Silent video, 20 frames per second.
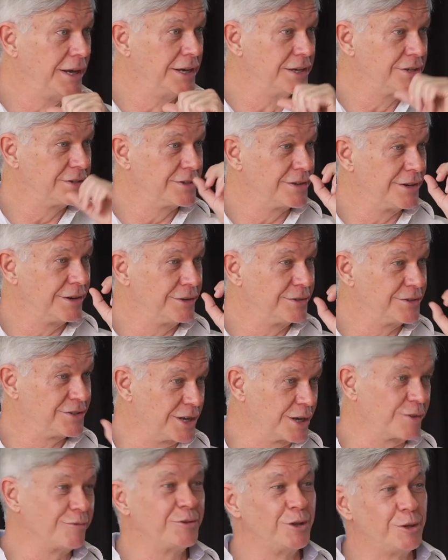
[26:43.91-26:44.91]
So the
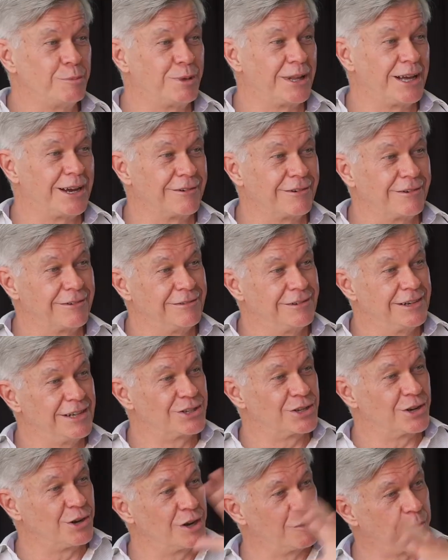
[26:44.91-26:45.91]
second flute player is
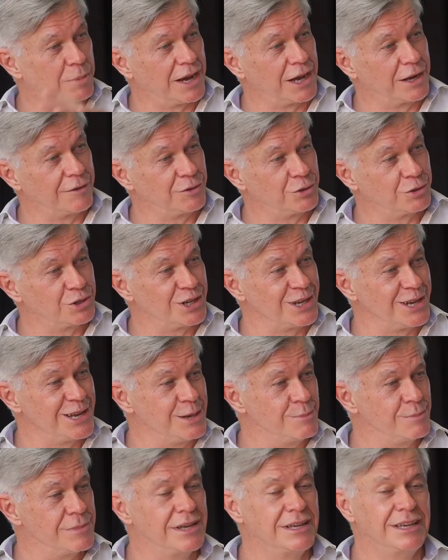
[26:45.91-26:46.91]
kind of part of your
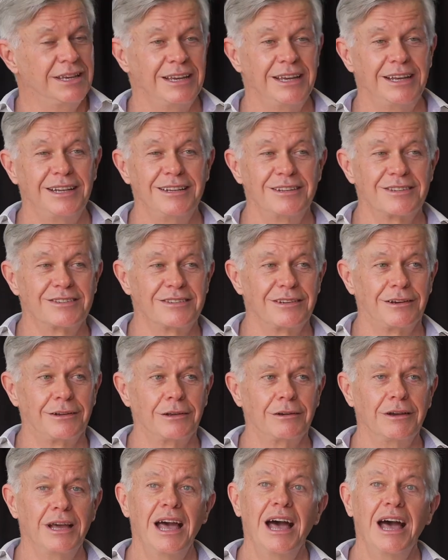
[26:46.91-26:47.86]
team in this solo.